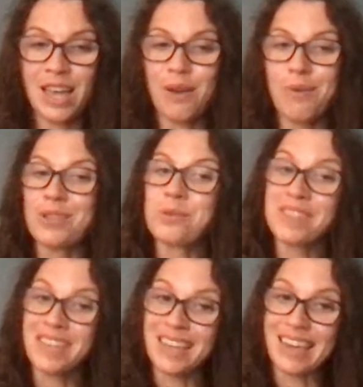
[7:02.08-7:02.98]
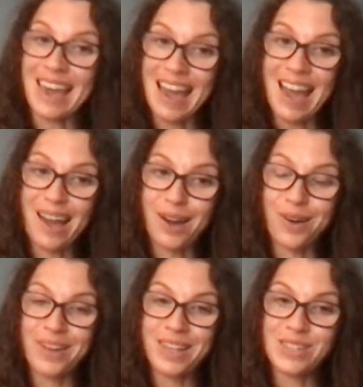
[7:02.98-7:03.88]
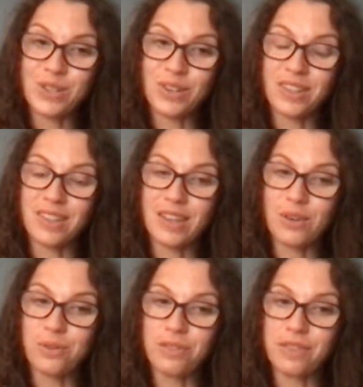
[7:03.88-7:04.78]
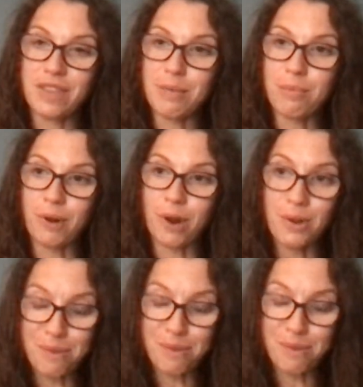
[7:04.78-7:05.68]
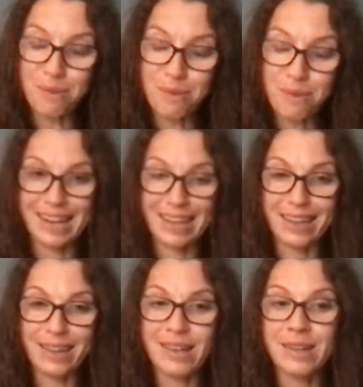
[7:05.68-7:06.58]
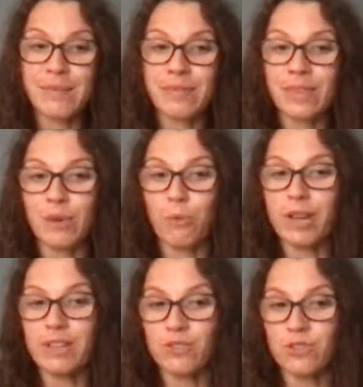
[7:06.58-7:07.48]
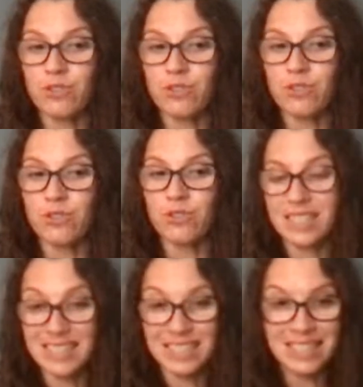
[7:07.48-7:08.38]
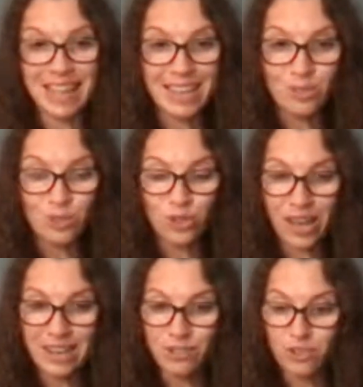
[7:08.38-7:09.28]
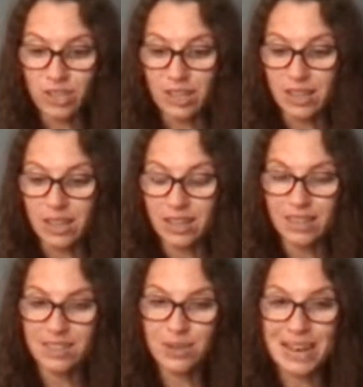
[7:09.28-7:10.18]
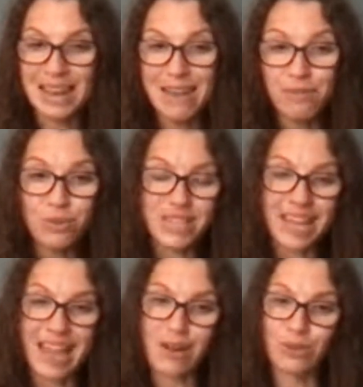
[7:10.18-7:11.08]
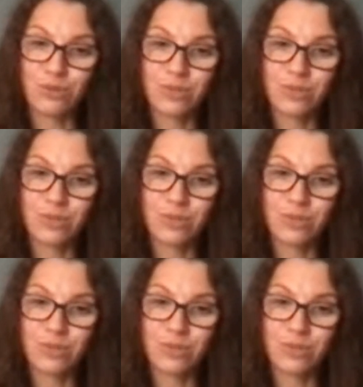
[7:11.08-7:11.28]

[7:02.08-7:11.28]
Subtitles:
Whereas with cacao, it's got a thing called theobromine in it, which sustains your energy. So it levels it out,